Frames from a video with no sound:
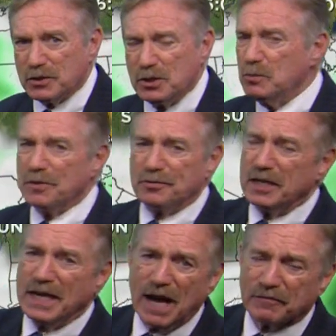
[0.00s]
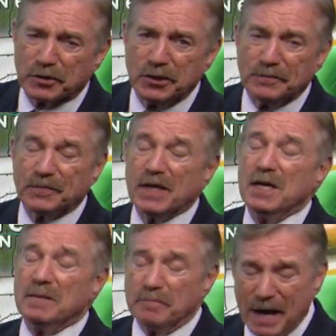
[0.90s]
2 or 3 in the afternoon,
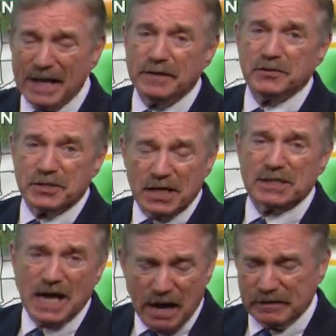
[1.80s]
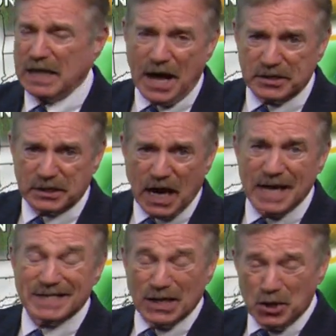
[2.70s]
might just have cloudy
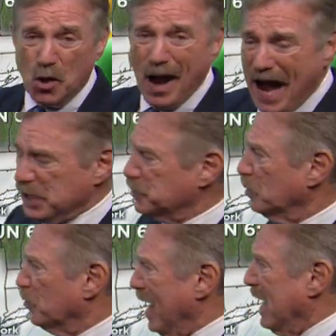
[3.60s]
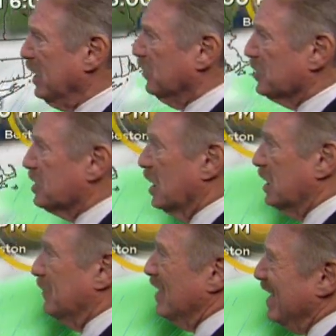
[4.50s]
skies and no actual rain on
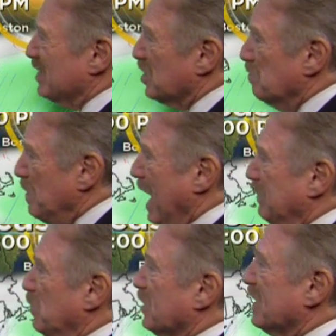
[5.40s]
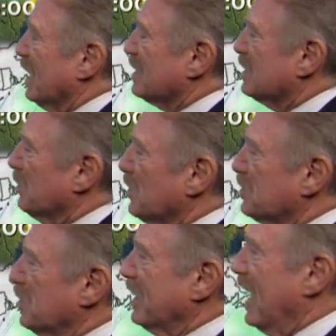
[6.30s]
Sunday. So maybe we can get some of those
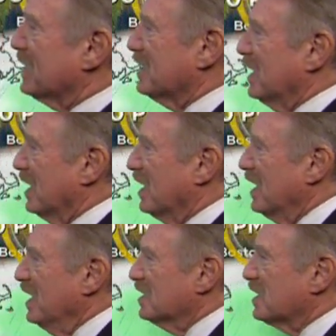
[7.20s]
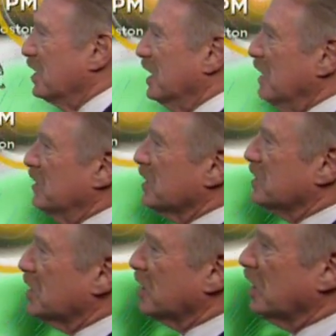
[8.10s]
cookouts in Sunday evening, 6